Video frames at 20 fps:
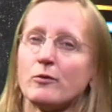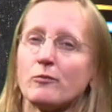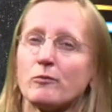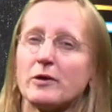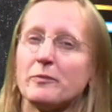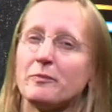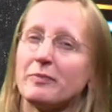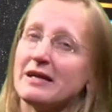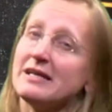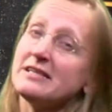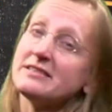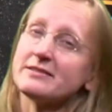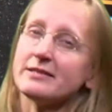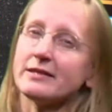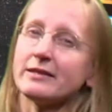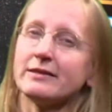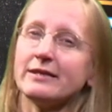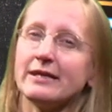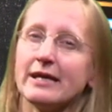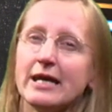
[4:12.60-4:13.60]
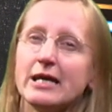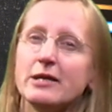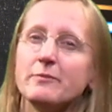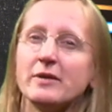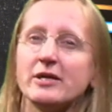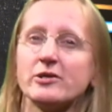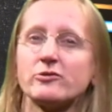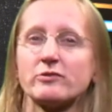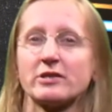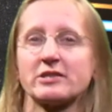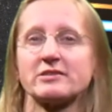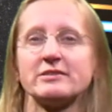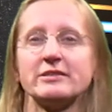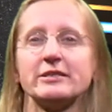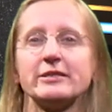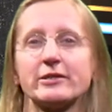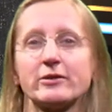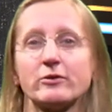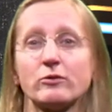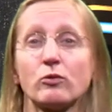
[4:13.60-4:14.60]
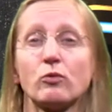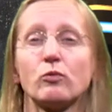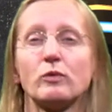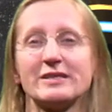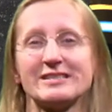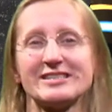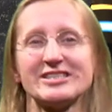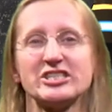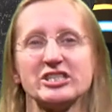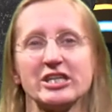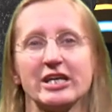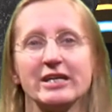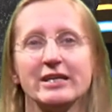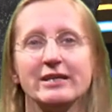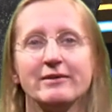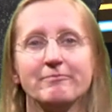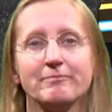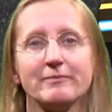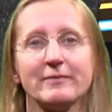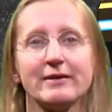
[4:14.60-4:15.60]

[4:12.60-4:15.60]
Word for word: Replacing the A matrix here with J